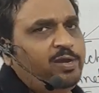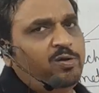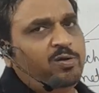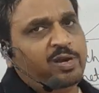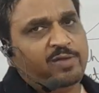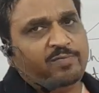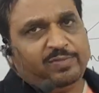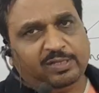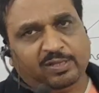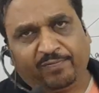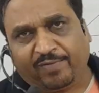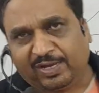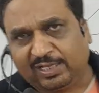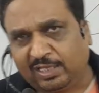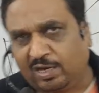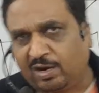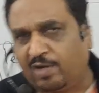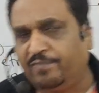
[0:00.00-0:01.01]
or even the
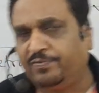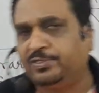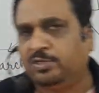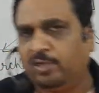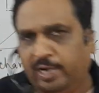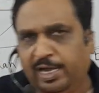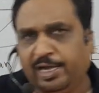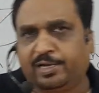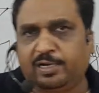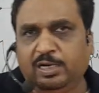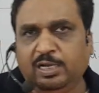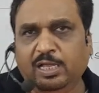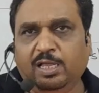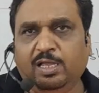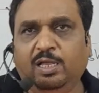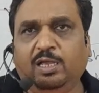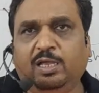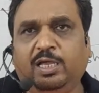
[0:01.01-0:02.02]
father of sonnet,
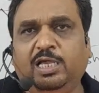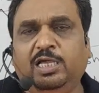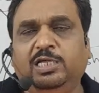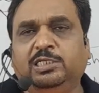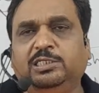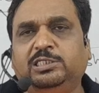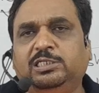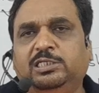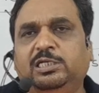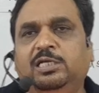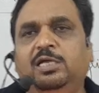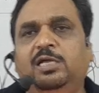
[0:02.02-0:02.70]
is